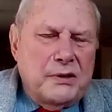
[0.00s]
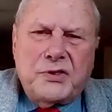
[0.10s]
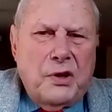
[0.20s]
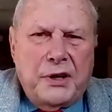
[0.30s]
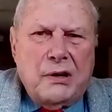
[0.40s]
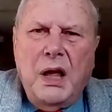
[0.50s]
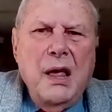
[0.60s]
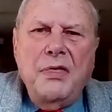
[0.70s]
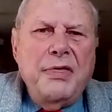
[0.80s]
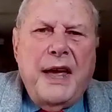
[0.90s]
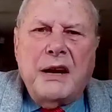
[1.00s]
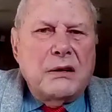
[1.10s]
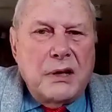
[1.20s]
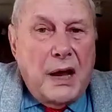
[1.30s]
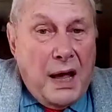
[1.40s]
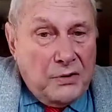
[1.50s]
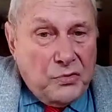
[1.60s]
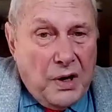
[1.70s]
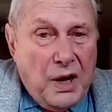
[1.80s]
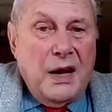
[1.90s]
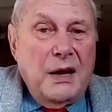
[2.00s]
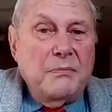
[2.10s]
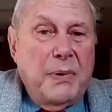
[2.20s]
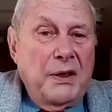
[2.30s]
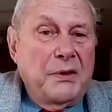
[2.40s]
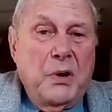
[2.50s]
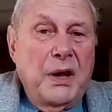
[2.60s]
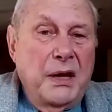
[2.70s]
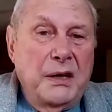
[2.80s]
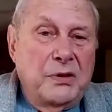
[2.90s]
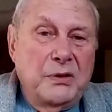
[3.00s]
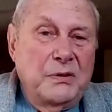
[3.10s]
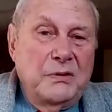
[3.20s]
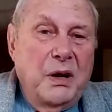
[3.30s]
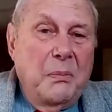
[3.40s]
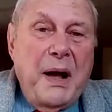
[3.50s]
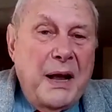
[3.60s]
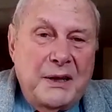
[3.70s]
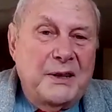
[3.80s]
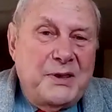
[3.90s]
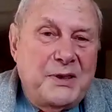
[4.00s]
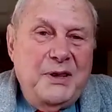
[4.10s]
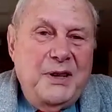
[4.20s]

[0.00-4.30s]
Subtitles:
So they are not trying, by the way, to abolish